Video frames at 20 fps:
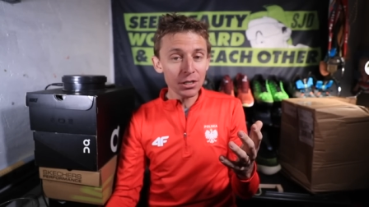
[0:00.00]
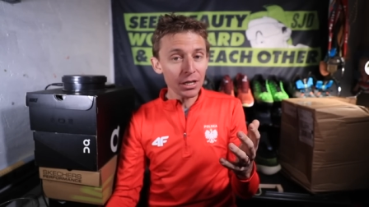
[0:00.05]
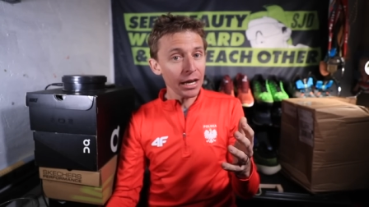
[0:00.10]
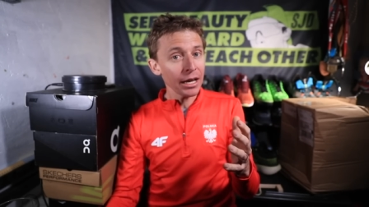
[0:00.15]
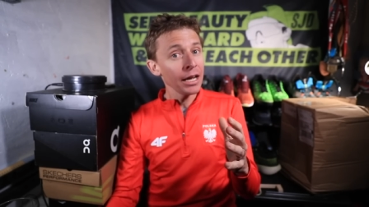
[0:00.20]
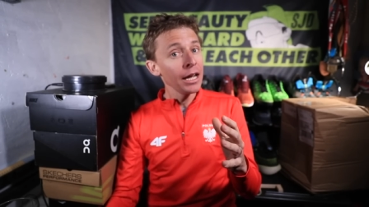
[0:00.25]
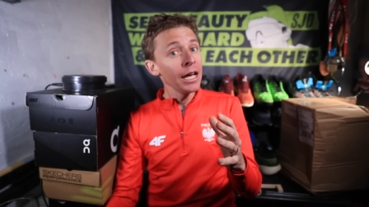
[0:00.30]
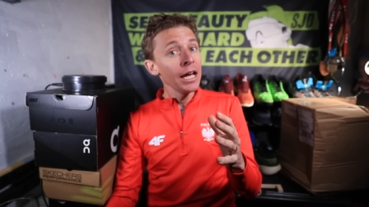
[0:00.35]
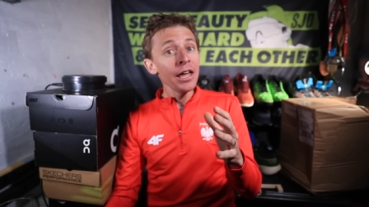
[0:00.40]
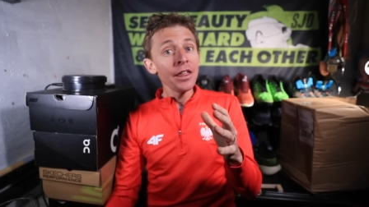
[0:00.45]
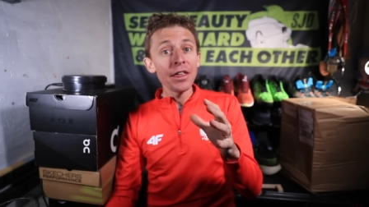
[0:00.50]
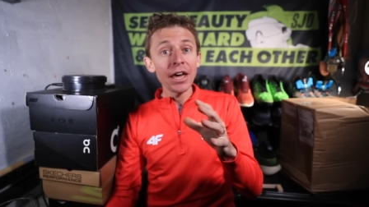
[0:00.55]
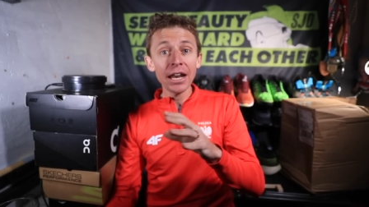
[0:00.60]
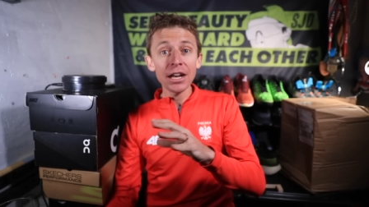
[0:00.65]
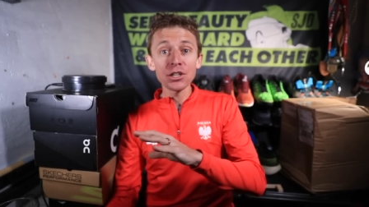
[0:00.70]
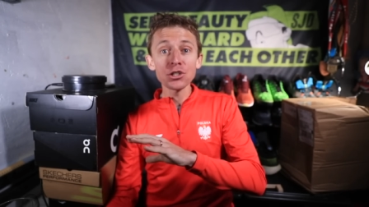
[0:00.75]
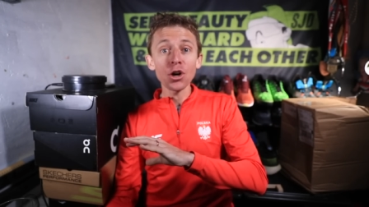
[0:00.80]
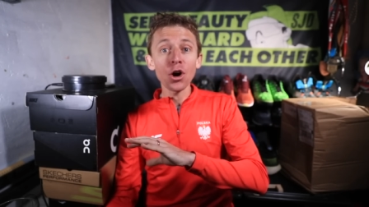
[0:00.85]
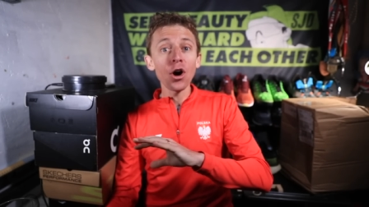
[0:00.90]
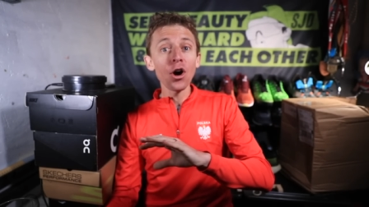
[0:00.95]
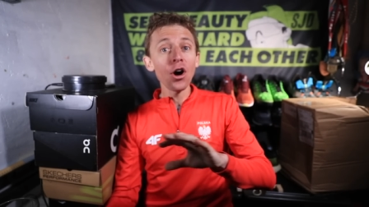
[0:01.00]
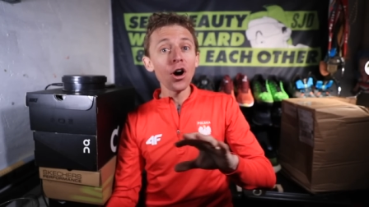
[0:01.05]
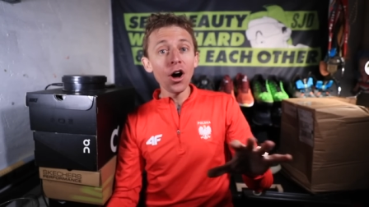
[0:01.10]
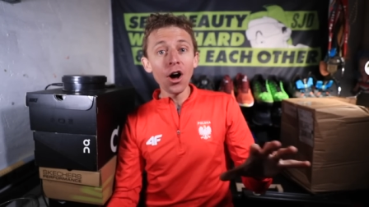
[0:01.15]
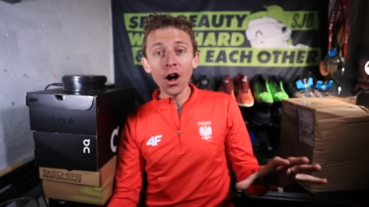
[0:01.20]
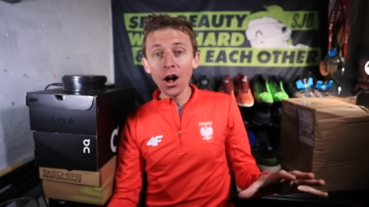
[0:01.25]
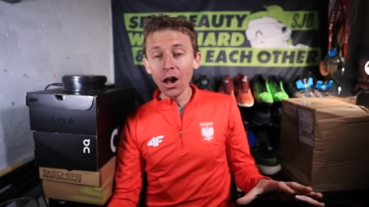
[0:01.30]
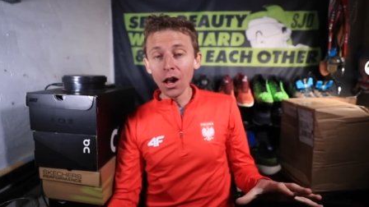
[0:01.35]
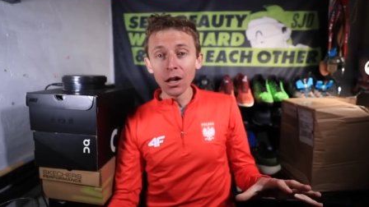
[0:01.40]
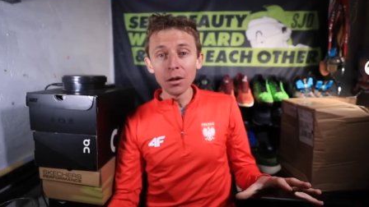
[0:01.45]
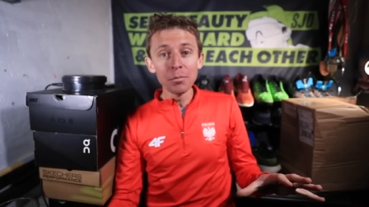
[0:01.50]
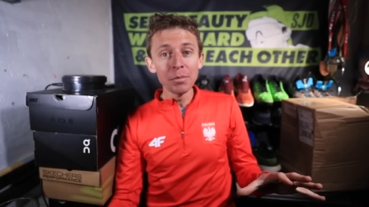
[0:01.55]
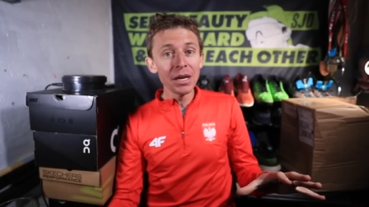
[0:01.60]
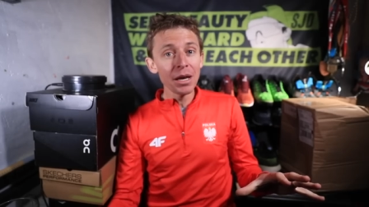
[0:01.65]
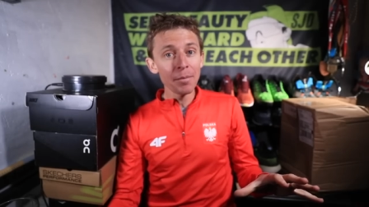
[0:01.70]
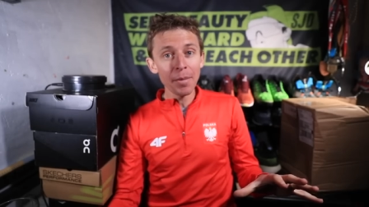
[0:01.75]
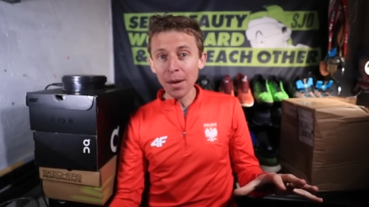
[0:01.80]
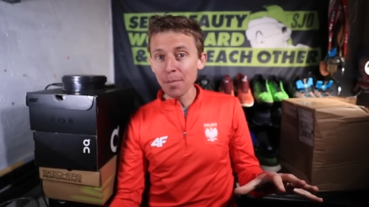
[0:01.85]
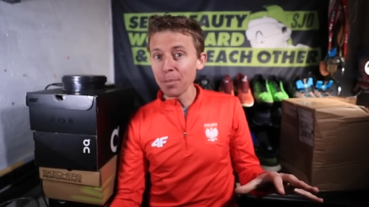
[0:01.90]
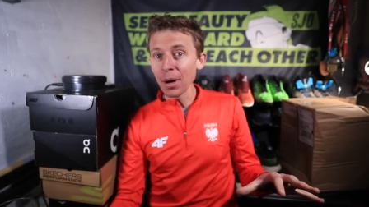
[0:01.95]
Like that is all me
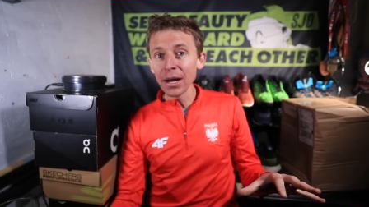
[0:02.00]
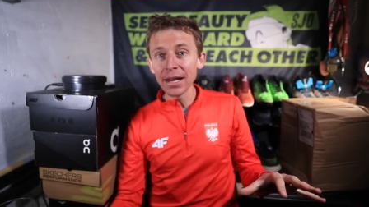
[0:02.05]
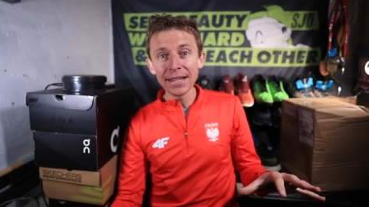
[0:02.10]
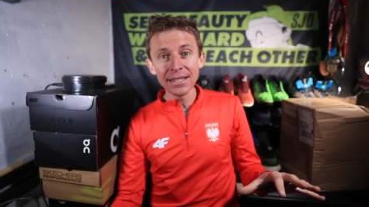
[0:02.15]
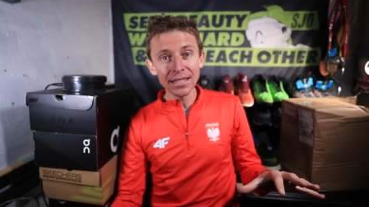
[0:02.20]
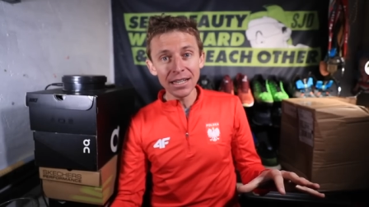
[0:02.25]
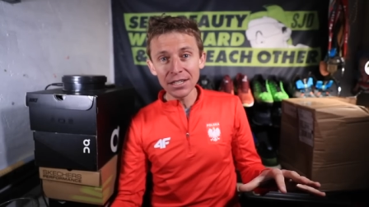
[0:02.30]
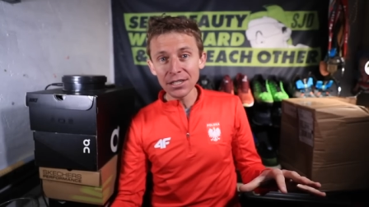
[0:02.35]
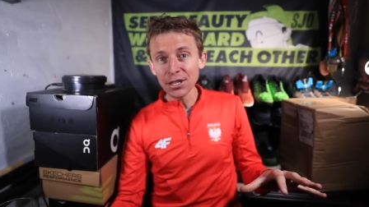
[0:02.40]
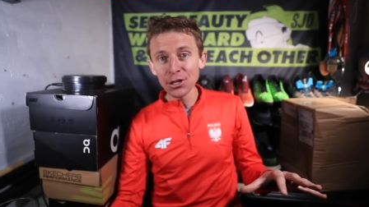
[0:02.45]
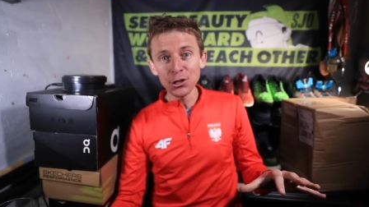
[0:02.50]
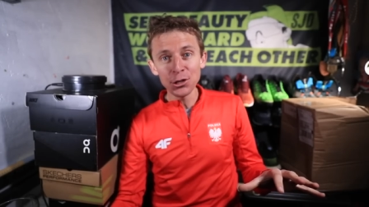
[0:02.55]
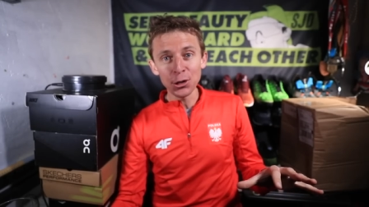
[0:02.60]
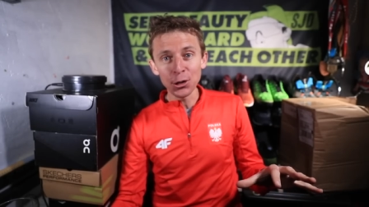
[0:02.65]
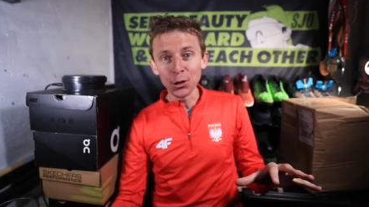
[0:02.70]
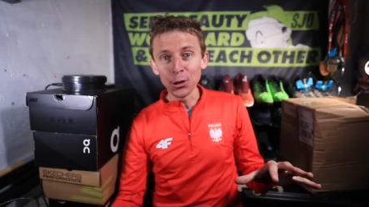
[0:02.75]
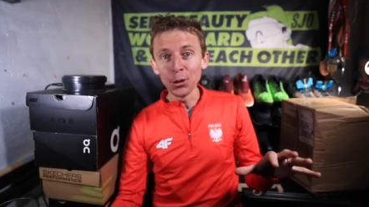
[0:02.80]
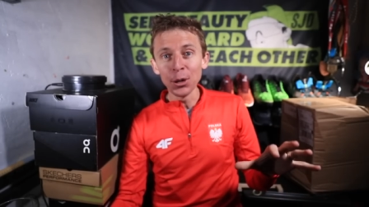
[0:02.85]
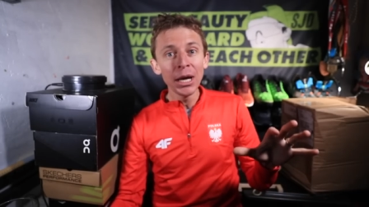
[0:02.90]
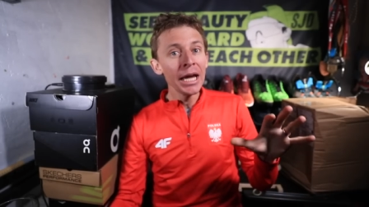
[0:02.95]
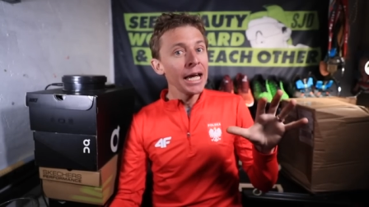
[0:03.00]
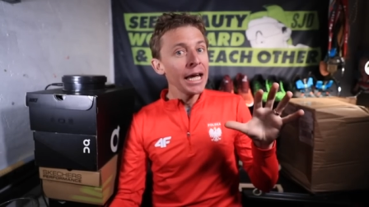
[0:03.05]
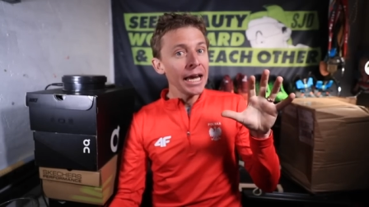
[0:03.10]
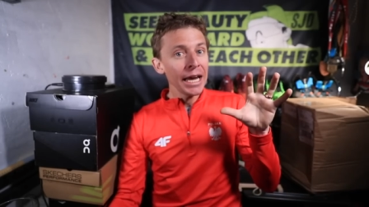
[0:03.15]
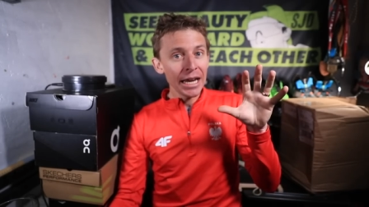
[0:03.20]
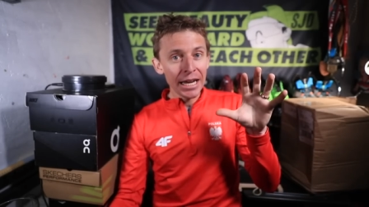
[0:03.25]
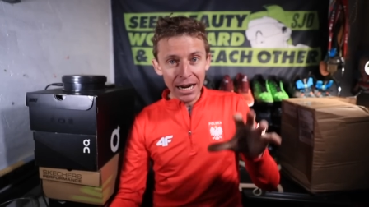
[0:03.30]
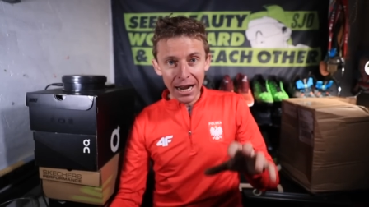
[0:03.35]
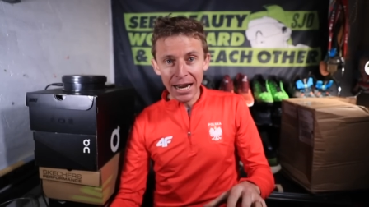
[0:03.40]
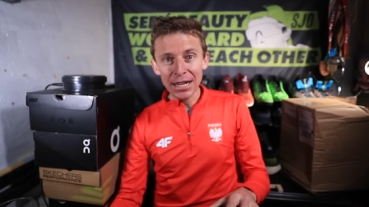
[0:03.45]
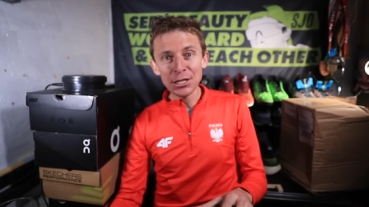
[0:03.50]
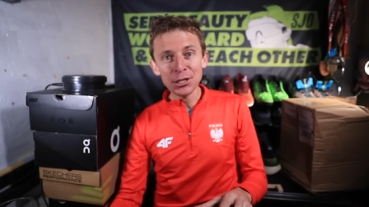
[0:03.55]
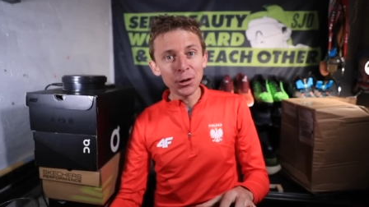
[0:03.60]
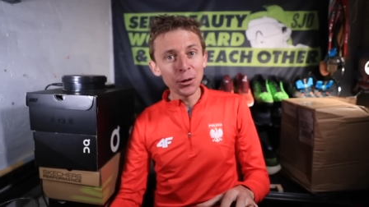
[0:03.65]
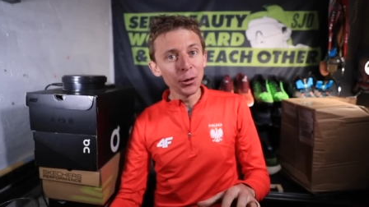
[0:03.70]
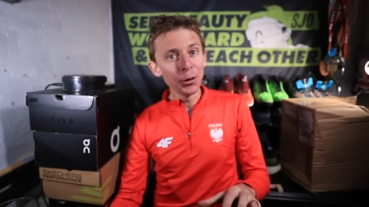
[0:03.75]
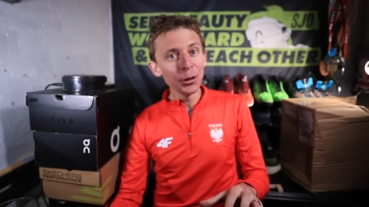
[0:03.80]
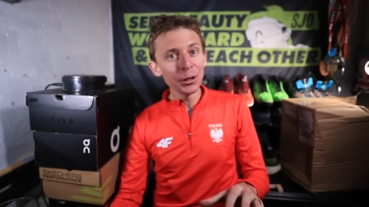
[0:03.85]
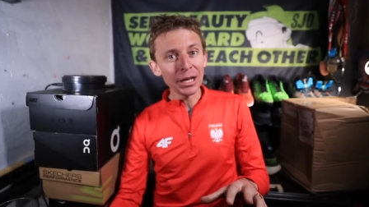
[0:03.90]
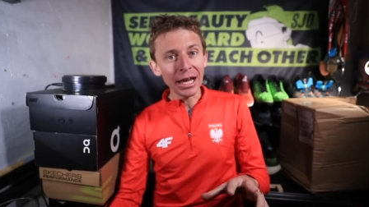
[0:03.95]
and my buddies listened to in high school.